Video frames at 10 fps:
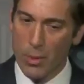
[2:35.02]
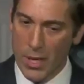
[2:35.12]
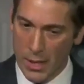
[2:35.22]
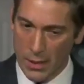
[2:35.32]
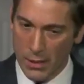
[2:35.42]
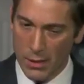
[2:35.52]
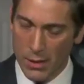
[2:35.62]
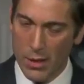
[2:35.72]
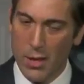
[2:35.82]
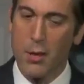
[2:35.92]
opinion,
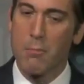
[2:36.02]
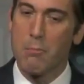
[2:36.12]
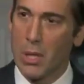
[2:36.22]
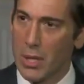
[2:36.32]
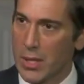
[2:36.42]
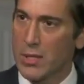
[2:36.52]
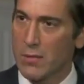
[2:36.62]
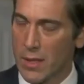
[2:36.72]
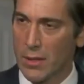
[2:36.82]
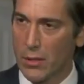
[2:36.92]
millions
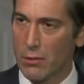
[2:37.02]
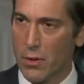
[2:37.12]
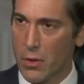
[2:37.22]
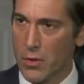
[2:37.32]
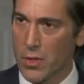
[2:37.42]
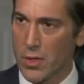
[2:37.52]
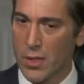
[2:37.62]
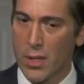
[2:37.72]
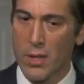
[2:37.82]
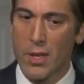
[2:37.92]
of illegal votes,